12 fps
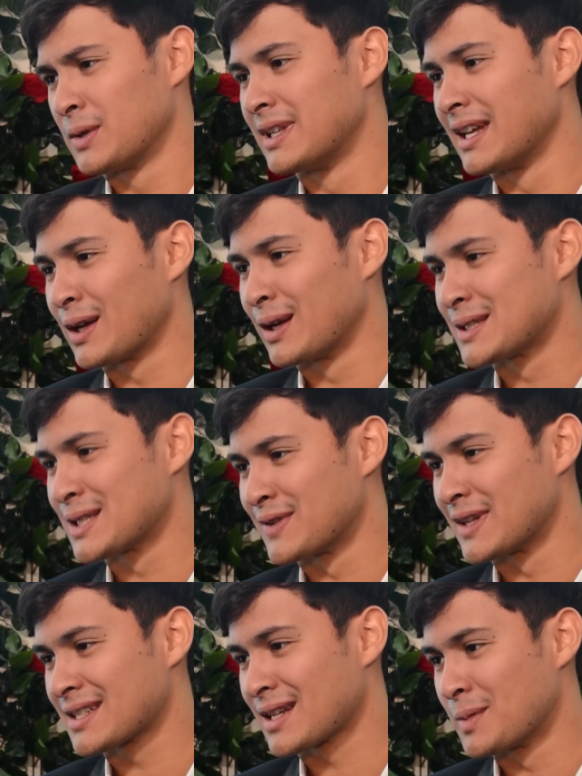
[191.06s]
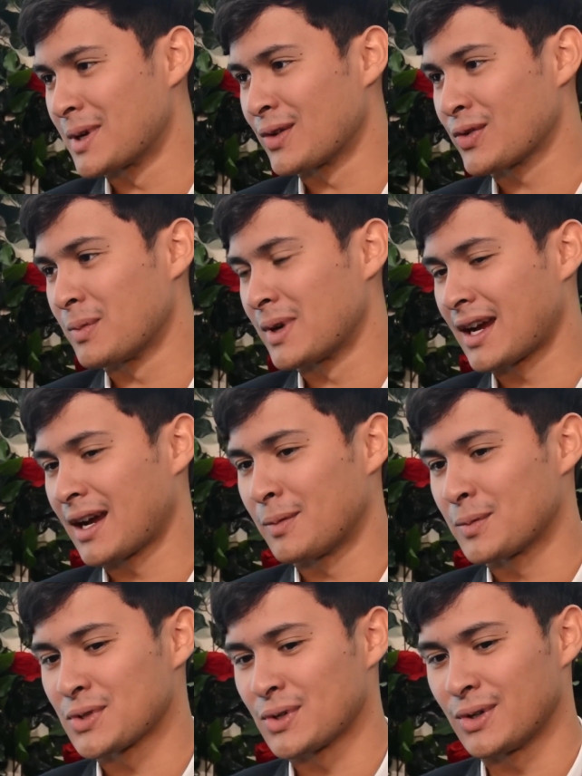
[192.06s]
ridiculous that that's coming out of my
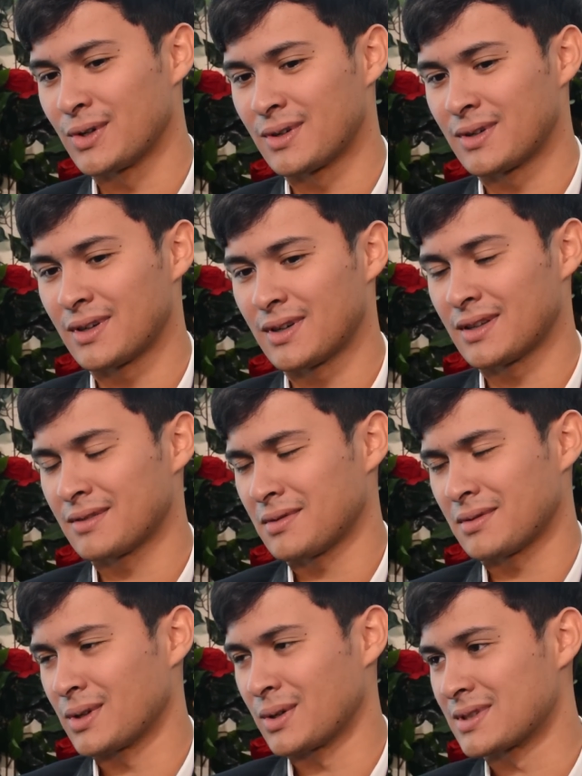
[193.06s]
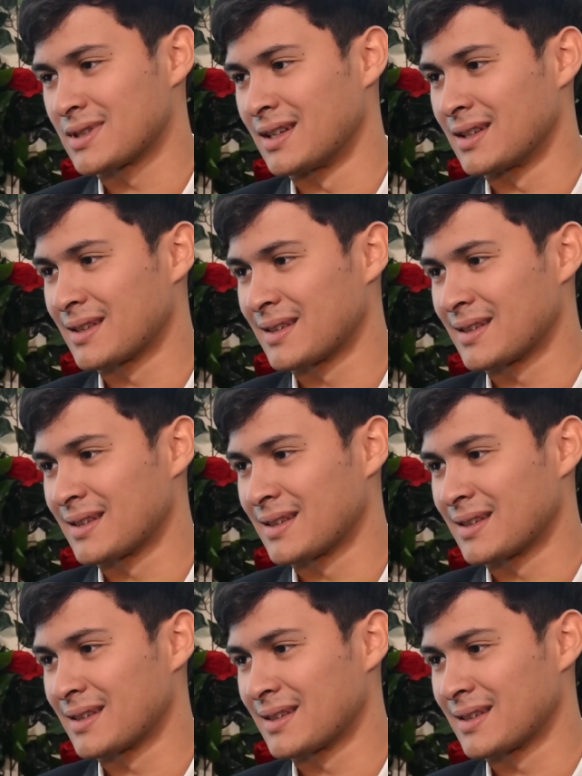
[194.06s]
camp, so it's not.